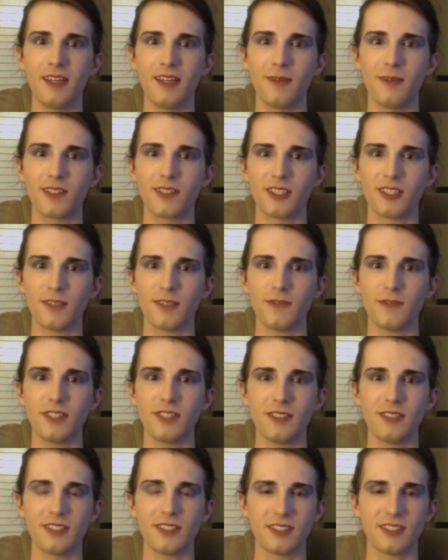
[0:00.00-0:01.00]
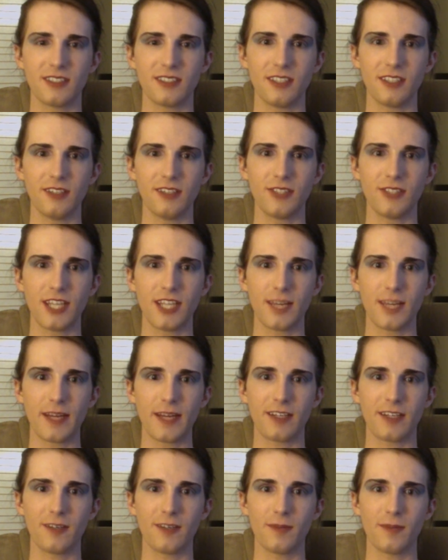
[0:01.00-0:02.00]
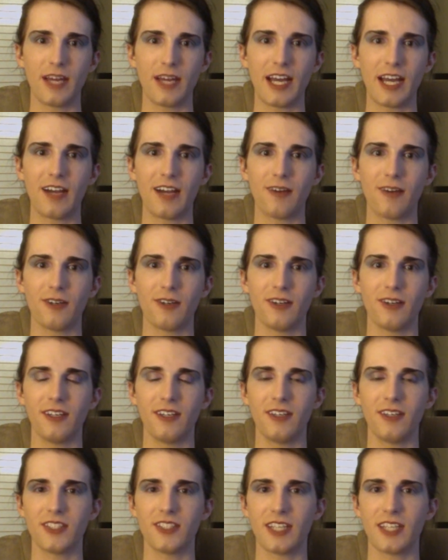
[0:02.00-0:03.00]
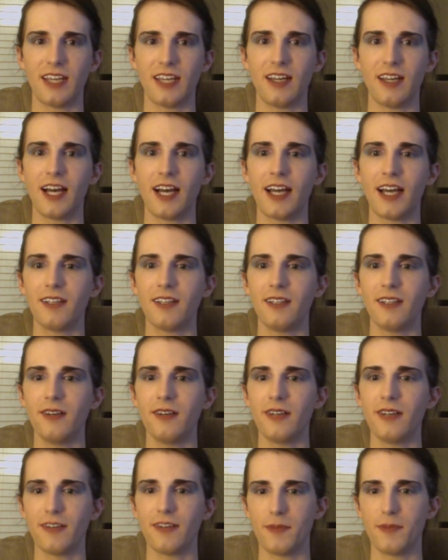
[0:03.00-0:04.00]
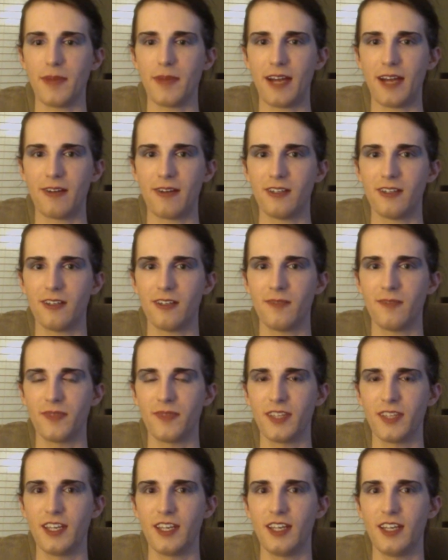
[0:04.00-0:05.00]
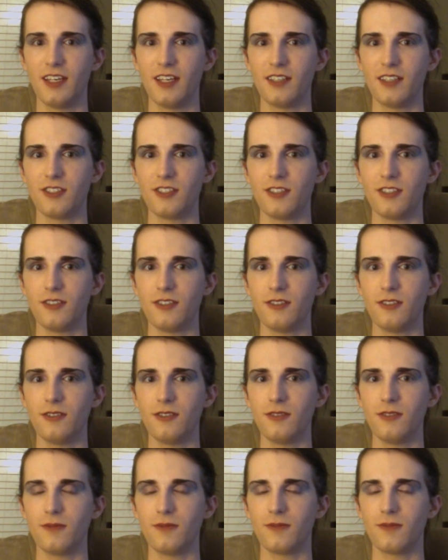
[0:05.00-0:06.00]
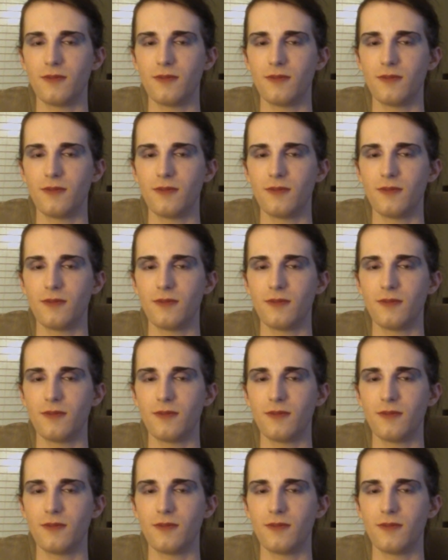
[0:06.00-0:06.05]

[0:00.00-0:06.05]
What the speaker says: What serves you is you take back your power and you say, I alone have the power to